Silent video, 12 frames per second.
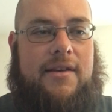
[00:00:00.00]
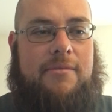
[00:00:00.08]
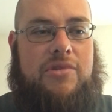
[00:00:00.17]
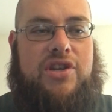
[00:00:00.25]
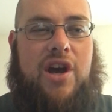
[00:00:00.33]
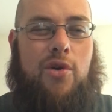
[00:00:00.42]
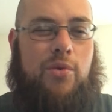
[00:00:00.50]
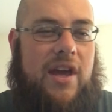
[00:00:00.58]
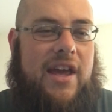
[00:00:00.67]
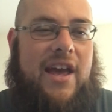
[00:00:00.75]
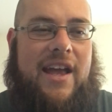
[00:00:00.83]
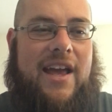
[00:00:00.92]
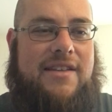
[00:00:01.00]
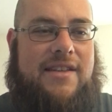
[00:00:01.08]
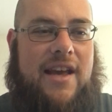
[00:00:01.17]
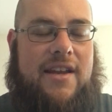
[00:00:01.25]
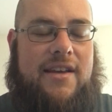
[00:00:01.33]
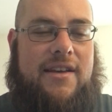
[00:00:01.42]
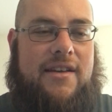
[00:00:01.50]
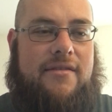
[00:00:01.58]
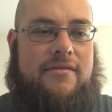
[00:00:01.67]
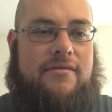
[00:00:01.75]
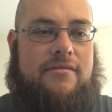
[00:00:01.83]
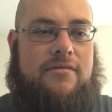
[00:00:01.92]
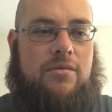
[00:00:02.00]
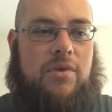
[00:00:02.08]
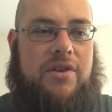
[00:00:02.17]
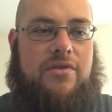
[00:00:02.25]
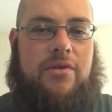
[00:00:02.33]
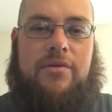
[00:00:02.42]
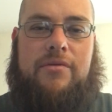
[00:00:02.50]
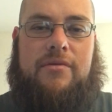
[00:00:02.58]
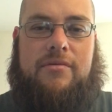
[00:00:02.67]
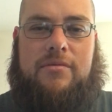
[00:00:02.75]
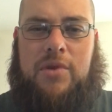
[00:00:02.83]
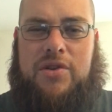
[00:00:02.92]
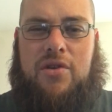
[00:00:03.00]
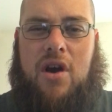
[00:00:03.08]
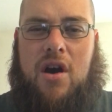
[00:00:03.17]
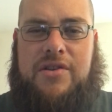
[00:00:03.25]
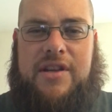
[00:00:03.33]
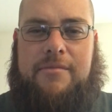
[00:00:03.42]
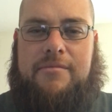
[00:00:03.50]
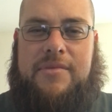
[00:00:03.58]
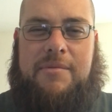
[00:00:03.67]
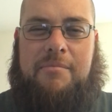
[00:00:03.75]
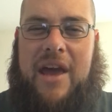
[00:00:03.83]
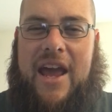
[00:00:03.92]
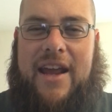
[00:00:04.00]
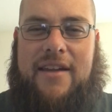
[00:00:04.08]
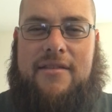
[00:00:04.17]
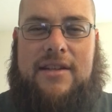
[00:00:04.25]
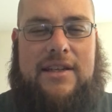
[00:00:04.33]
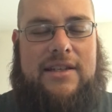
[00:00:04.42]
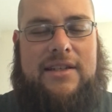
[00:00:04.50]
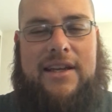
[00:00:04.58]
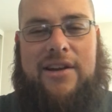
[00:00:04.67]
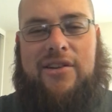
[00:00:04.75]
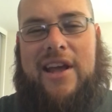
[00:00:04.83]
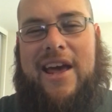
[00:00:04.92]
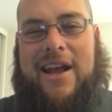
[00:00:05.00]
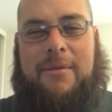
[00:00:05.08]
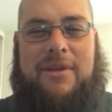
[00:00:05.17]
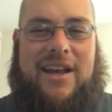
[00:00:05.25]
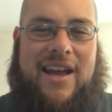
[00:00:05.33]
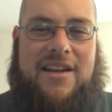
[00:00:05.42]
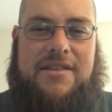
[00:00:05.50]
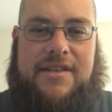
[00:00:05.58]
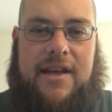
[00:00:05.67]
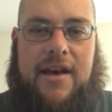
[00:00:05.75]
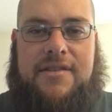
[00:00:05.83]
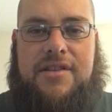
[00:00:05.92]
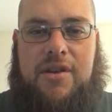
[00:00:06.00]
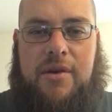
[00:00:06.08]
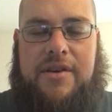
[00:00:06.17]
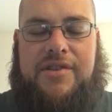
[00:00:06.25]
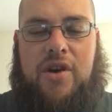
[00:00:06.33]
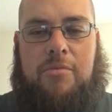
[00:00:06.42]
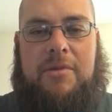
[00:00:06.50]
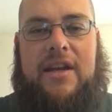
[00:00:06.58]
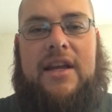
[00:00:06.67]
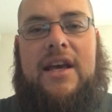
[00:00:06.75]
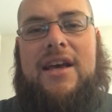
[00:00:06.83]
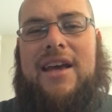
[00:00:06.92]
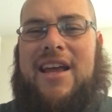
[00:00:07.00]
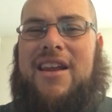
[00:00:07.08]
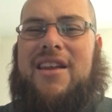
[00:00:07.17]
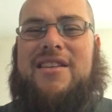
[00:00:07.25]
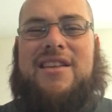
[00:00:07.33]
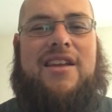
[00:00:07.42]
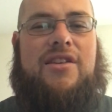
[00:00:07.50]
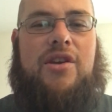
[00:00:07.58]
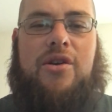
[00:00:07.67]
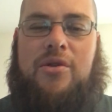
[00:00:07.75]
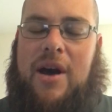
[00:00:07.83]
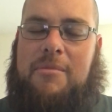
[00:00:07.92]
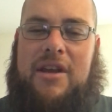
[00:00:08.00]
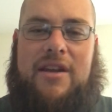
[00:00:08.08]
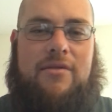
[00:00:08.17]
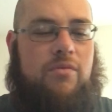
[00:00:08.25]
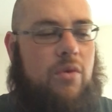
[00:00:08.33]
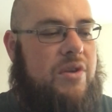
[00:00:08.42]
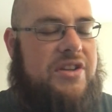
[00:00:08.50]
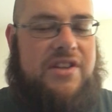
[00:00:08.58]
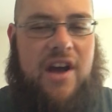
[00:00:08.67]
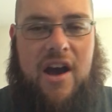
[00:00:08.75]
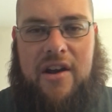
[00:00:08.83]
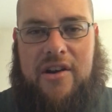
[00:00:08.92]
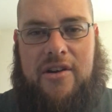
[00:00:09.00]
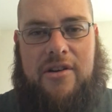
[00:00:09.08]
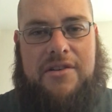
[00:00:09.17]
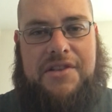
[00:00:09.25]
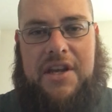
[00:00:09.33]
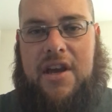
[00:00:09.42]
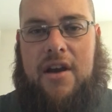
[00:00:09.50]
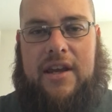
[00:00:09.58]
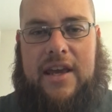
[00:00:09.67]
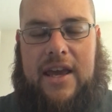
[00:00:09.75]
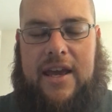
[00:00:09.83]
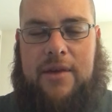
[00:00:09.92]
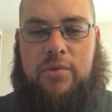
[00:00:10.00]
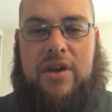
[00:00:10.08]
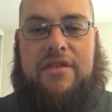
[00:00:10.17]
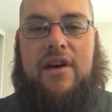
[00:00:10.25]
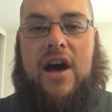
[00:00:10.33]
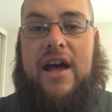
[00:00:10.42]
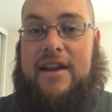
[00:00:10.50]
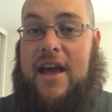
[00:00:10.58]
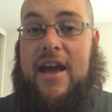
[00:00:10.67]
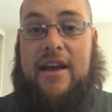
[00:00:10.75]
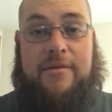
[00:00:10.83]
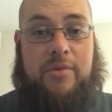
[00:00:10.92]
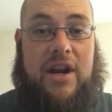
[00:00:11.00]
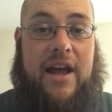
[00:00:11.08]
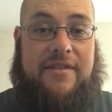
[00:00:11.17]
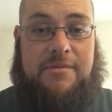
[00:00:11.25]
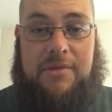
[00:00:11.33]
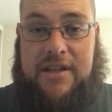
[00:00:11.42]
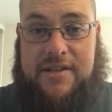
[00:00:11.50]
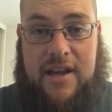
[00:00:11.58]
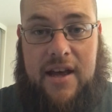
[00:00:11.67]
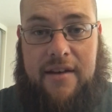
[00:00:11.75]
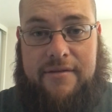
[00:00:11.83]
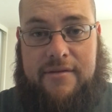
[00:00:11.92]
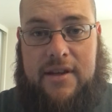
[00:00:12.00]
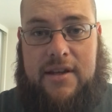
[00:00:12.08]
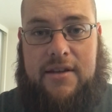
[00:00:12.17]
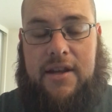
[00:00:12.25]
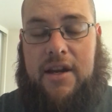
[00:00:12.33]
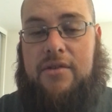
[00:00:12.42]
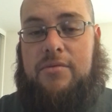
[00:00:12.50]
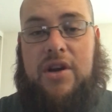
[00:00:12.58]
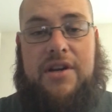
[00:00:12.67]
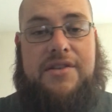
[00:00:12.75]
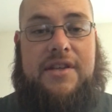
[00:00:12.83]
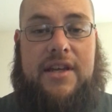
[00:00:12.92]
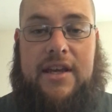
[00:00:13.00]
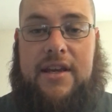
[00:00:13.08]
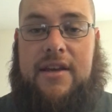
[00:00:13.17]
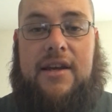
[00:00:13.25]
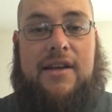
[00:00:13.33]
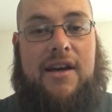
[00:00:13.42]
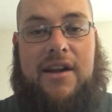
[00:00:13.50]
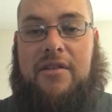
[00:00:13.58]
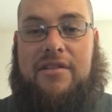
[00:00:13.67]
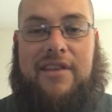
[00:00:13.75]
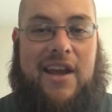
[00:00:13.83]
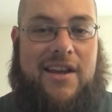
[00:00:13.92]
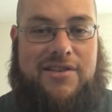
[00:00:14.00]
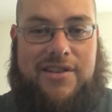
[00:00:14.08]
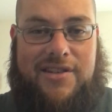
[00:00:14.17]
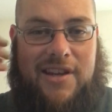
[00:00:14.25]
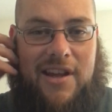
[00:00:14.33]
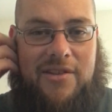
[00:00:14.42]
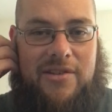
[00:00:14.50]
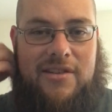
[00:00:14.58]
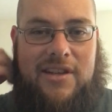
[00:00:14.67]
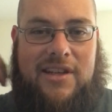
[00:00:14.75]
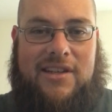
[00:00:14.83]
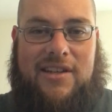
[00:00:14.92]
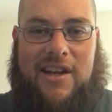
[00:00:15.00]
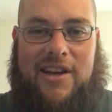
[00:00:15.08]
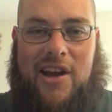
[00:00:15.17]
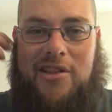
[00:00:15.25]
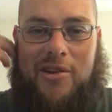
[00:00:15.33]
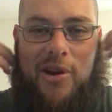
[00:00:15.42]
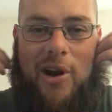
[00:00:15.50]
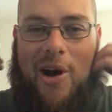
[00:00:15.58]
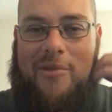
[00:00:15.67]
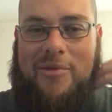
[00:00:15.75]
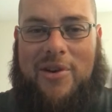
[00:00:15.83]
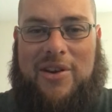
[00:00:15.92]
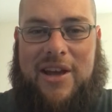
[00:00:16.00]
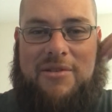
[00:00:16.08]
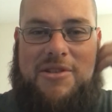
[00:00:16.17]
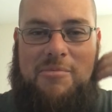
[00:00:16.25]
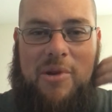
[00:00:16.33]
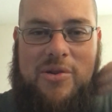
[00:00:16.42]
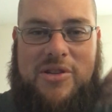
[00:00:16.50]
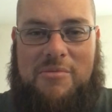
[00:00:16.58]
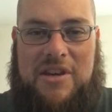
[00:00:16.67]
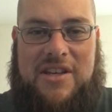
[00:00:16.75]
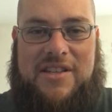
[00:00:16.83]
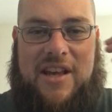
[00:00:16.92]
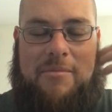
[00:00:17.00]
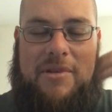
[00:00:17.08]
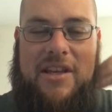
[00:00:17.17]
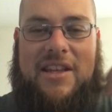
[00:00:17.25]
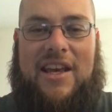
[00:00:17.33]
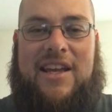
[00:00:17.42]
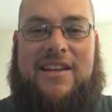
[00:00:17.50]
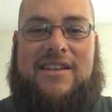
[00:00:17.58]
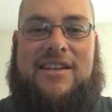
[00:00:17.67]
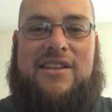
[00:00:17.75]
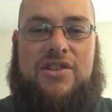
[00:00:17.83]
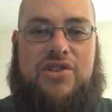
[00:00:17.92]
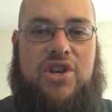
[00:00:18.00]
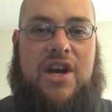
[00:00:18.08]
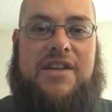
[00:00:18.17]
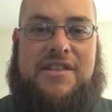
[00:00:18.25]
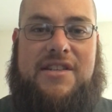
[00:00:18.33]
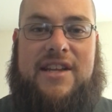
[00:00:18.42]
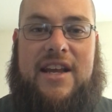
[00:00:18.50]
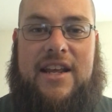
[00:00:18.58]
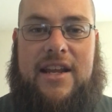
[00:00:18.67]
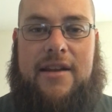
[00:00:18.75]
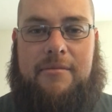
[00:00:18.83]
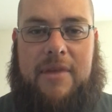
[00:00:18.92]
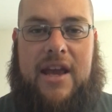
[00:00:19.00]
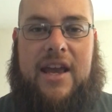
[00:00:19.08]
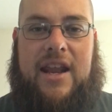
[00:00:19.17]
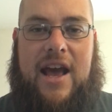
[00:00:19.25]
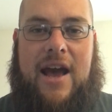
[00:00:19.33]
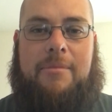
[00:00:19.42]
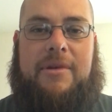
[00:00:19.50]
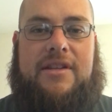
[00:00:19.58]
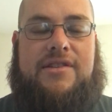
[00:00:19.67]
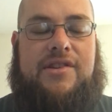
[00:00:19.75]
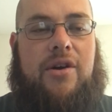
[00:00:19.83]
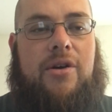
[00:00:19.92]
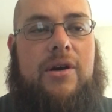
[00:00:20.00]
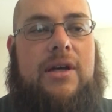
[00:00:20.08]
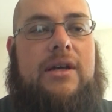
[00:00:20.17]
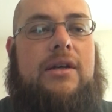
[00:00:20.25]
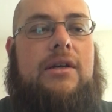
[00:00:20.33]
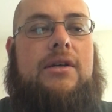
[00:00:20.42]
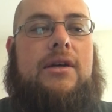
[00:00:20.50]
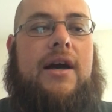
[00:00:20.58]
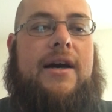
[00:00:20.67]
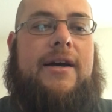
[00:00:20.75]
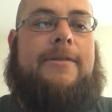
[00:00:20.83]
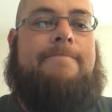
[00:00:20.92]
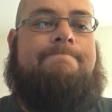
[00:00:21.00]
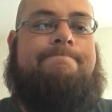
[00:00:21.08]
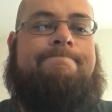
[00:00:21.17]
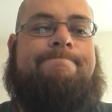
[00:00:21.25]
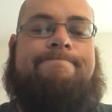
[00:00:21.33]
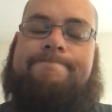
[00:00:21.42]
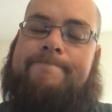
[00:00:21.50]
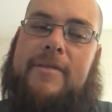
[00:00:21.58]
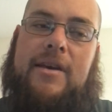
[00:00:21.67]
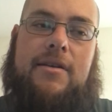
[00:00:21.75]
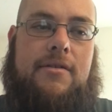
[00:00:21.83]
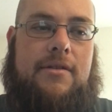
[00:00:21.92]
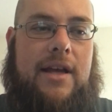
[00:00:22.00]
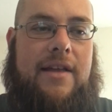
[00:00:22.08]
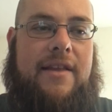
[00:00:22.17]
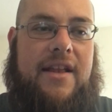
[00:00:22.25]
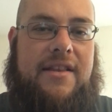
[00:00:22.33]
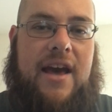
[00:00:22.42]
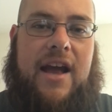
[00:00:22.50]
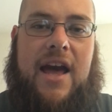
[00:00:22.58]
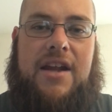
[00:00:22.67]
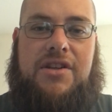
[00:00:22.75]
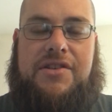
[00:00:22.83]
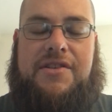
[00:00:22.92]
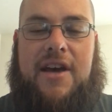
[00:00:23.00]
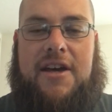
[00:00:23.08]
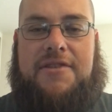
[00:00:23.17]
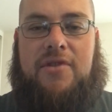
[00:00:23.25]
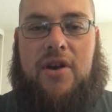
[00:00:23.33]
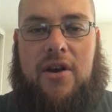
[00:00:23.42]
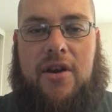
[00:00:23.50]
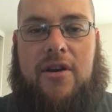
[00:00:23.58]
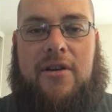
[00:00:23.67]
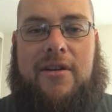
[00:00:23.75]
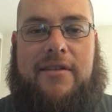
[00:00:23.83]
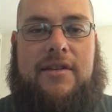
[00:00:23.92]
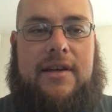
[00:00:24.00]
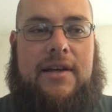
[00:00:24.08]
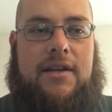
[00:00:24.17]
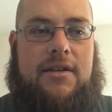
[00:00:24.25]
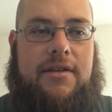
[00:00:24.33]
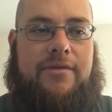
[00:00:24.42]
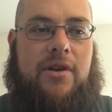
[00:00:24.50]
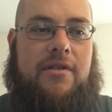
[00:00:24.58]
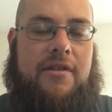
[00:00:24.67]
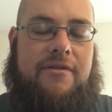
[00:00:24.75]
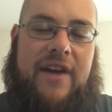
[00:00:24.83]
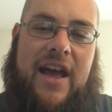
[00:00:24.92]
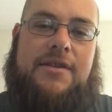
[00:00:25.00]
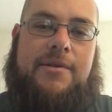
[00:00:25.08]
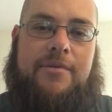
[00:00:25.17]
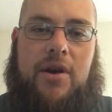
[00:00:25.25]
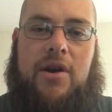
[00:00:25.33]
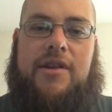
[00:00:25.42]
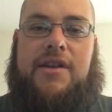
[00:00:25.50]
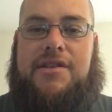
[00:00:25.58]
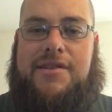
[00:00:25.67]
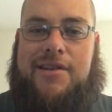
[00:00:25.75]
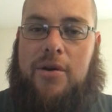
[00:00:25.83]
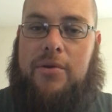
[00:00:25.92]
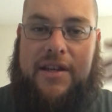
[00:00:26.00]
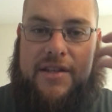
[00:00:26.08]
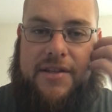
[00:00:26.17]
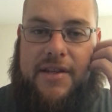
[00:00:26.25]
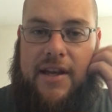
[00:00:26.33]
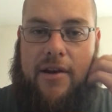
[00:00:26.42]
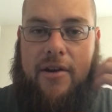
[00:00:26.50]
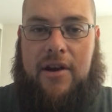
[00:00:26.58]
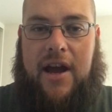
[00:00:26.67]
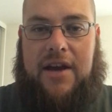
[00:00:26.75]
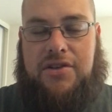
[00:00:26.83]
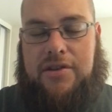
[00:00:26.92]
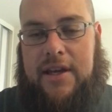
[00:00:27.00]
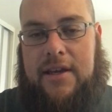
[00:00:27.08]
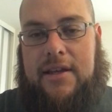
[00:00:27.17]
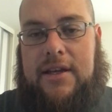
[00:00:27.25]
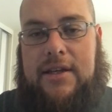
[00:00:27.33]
Michelle Wee, I guess, had to withdraw or something, some pain in her neck. I mean, that kind of sucks. It's the U.S. Open. And, you know, I mean, when we saw her as a young kid, we thought, hey, we're going to have some good stuff. You know, we're going to see another thing. It's just another golfer that was supposed to be something that just didn't make it happen. So that kind of just sucks for her and for the fans of her that just don't get to see her actually,